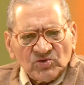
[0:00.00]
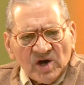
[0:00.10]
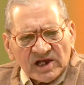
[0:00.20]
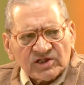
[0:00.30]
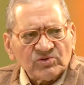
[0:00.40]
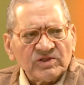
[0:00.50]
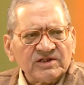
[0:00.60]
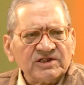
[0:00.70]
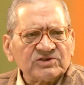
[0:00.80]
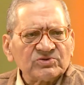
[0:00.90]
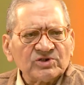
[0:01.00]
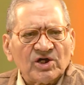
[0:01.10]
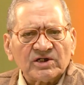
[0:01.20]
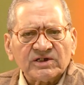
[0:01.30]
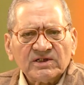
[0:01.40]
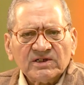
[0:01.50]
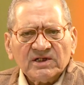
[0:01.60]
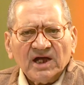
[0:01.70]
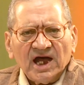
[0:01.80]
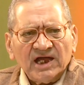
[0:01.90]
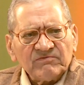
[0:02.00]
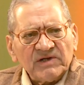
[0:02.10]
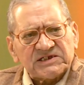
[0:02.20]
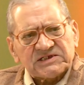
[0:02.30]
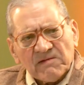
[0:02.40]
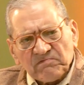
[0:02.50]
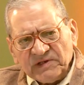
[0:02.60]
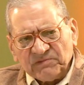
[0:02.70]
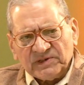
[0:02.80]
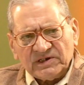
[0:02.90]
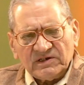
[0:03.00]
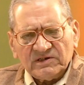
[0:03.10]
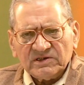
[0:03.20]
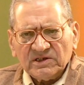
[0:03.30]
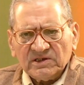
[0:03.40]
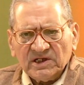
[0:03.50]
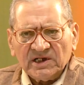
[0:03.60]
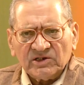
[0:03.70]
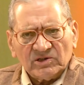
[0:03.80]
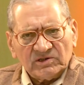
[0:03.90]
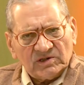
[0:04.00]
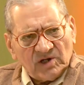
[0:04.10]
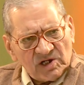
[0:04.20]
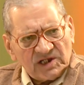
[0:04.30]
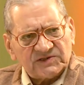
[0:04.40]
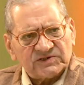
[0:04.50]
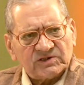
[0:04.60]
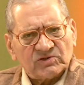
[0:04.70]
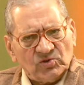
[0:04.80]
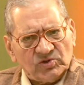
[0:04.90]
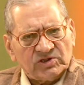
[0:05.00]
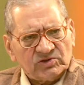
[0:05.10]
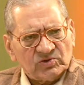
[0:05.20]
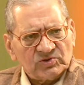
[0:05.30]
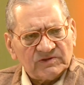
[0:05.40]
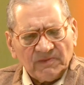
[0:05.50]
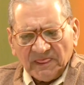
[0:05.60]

you argue that they should not, I have met some people, and honest, good Hindus,